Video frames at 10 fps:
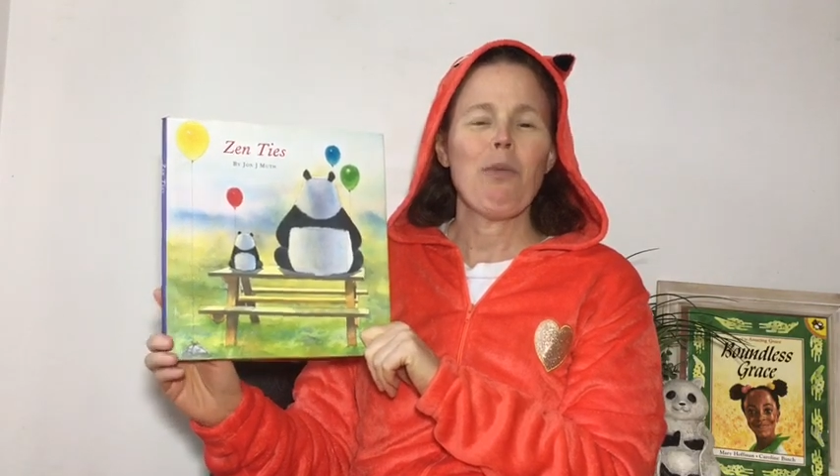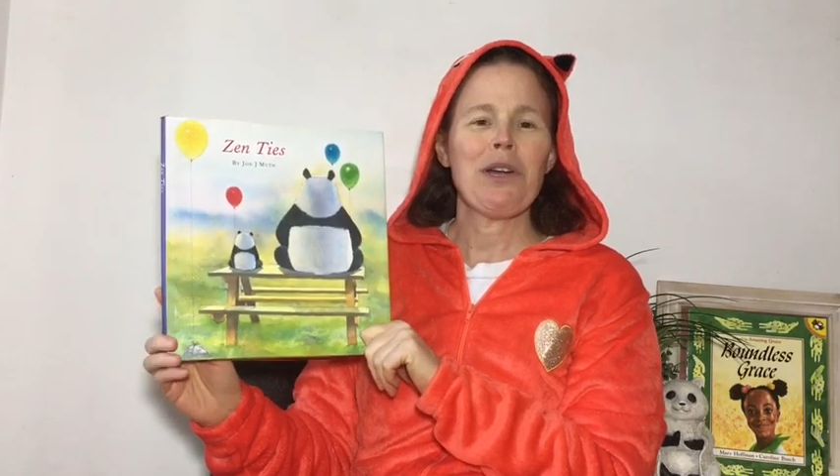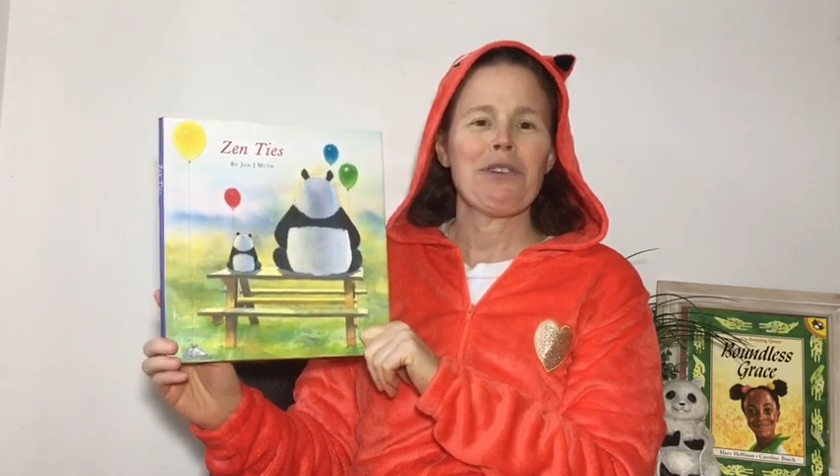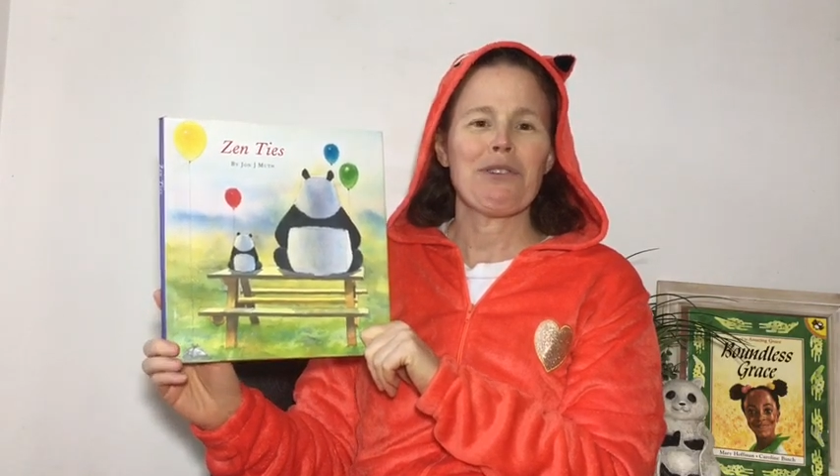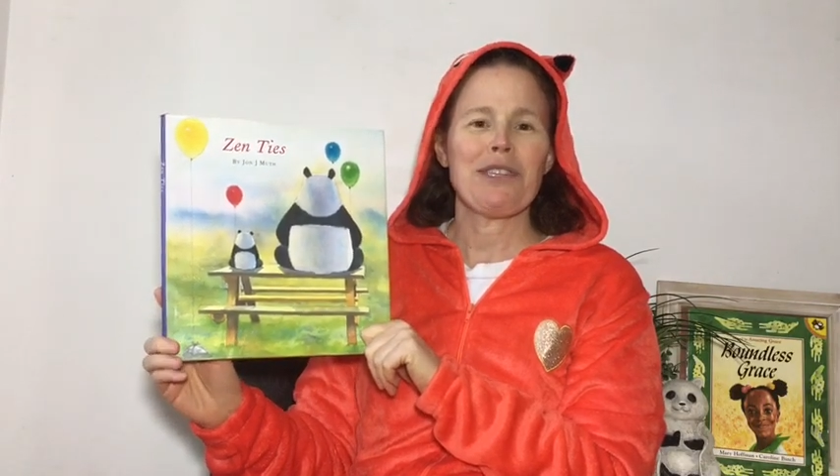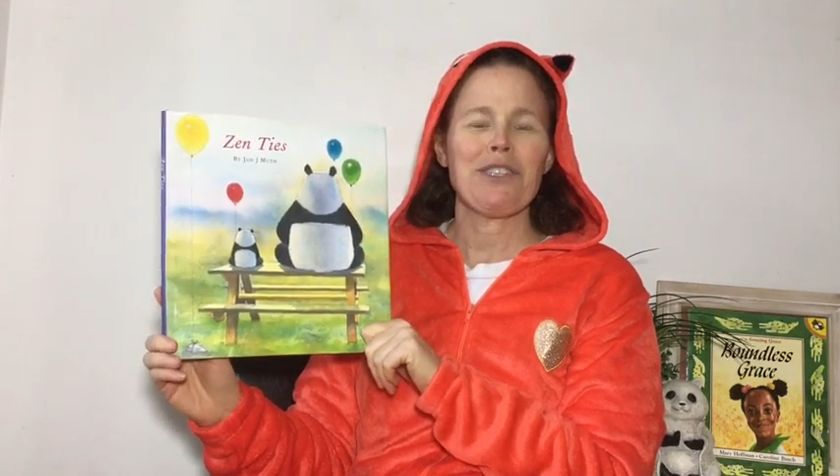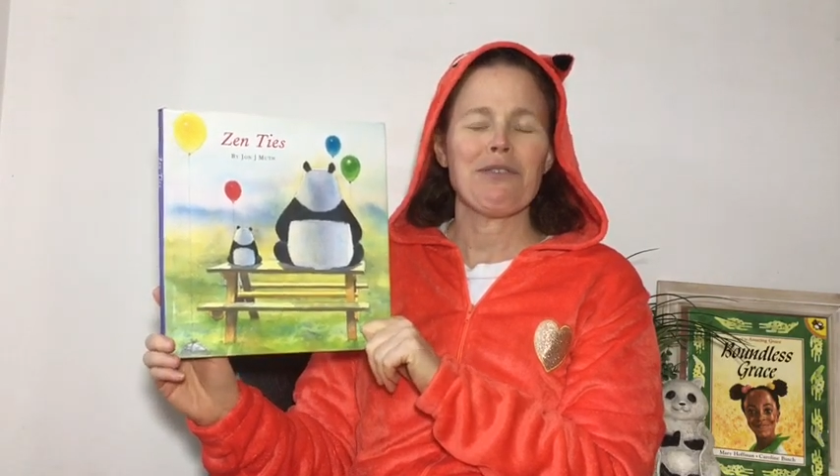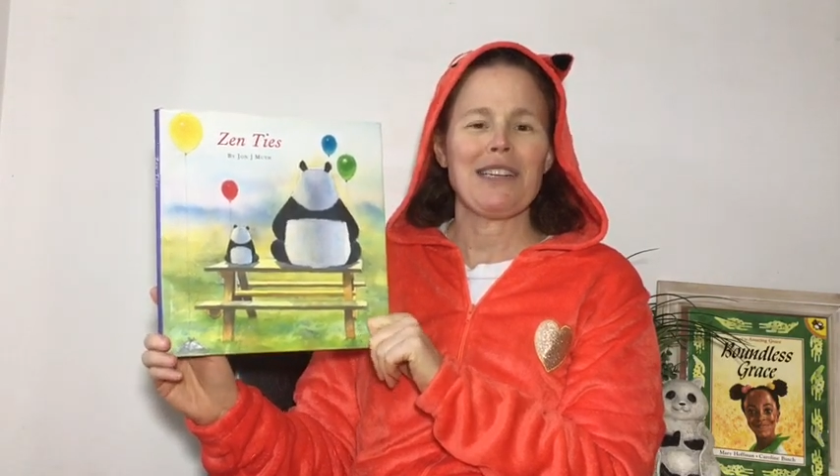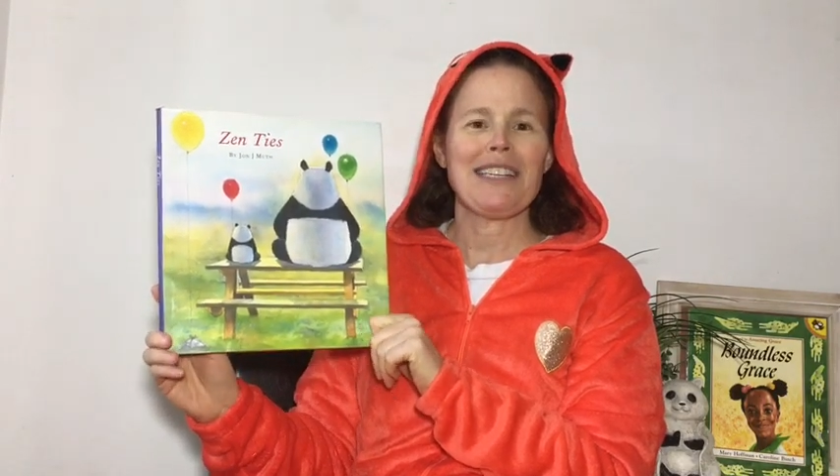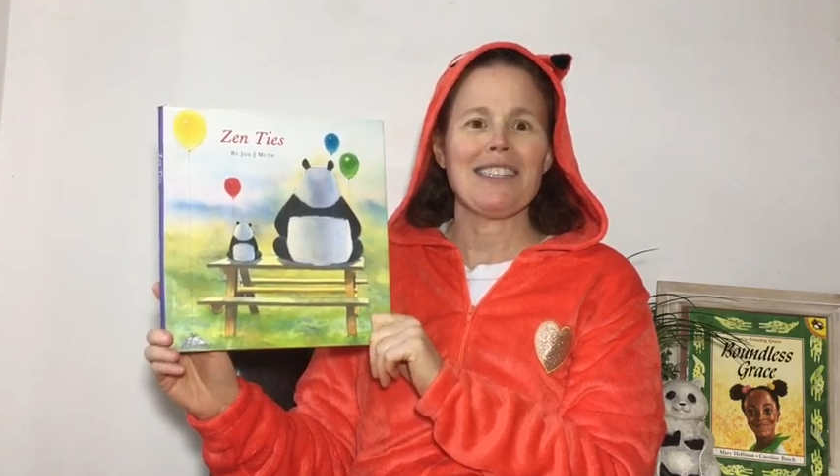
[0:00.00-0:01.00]
we are going to
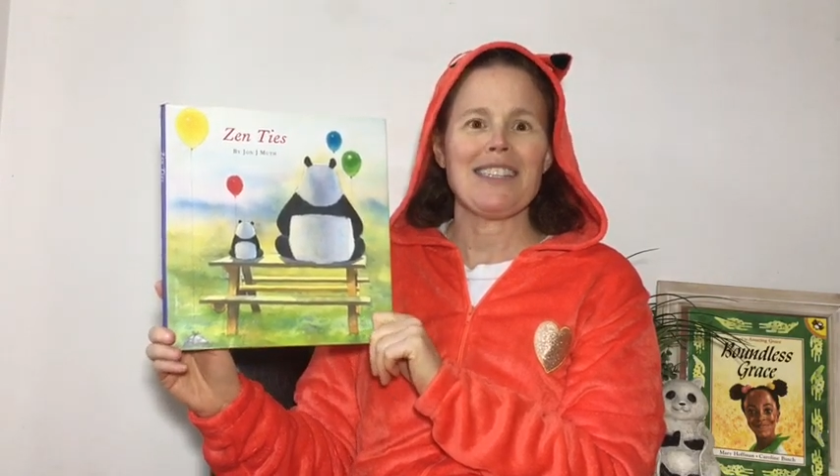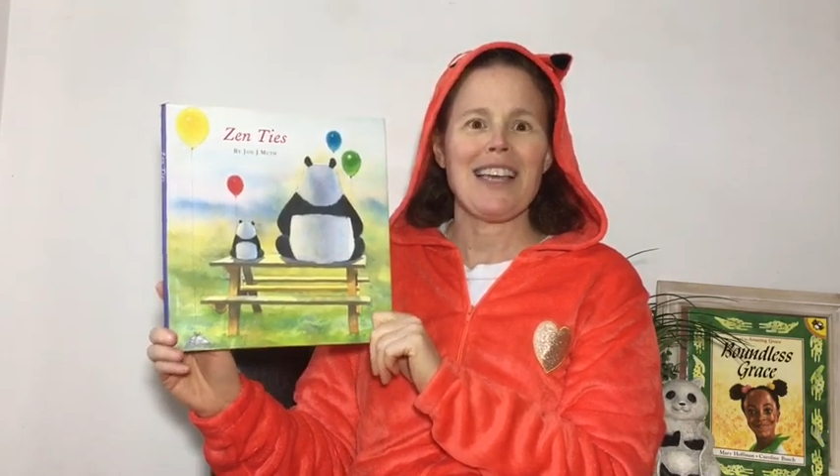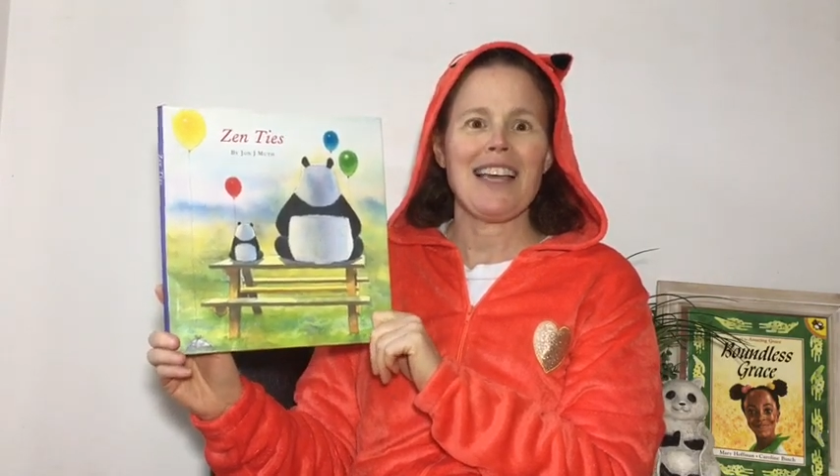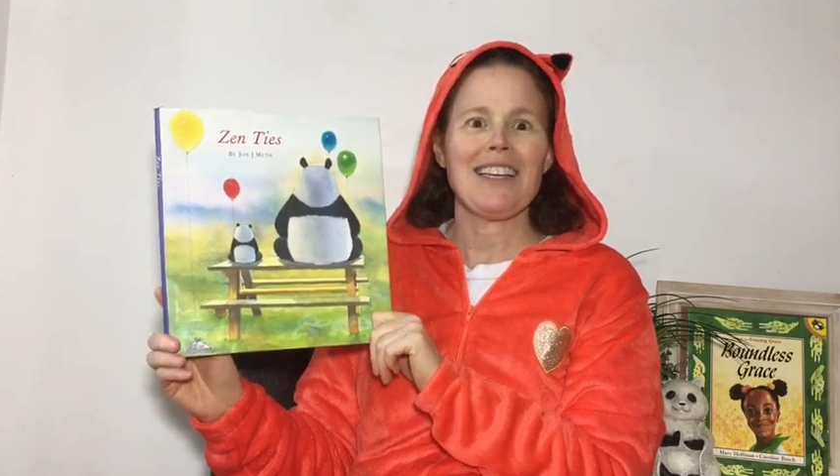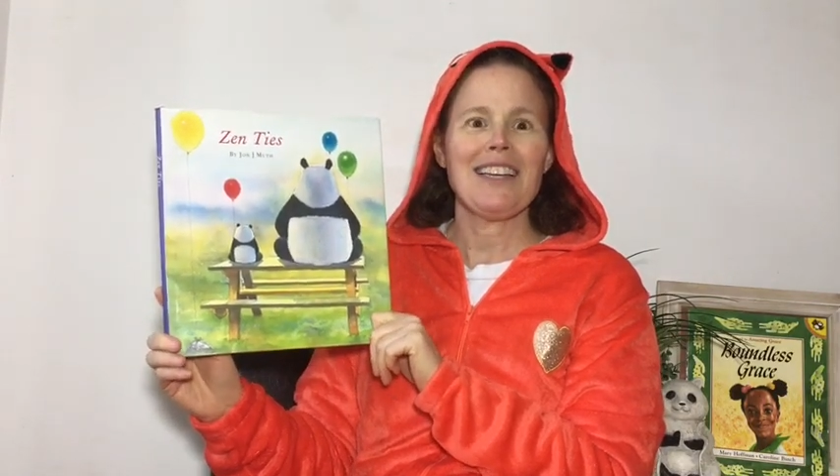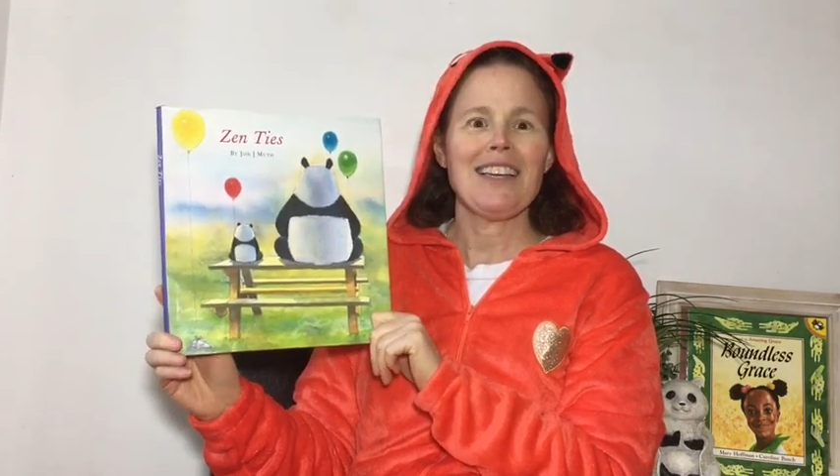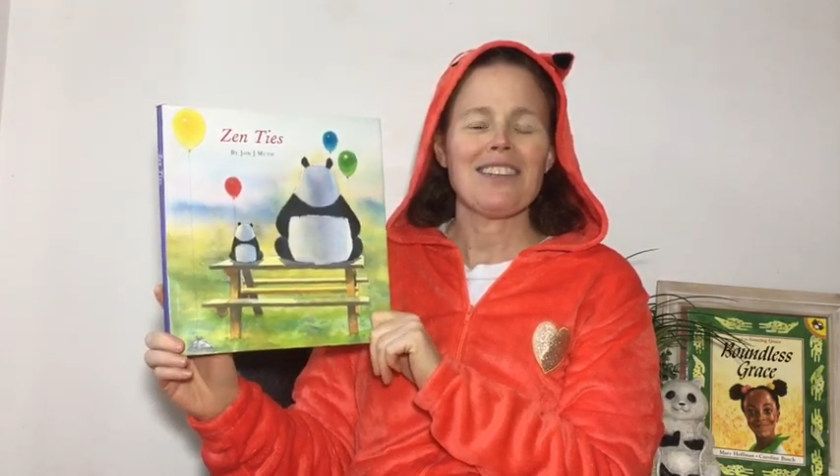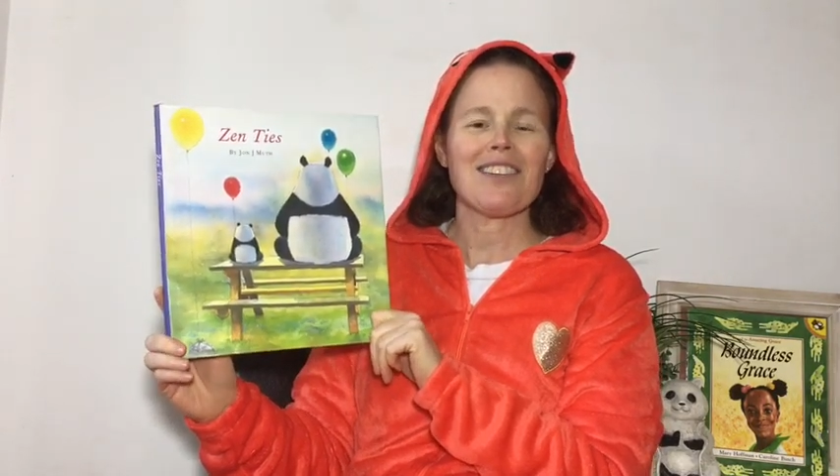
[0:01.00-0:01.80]
read Zen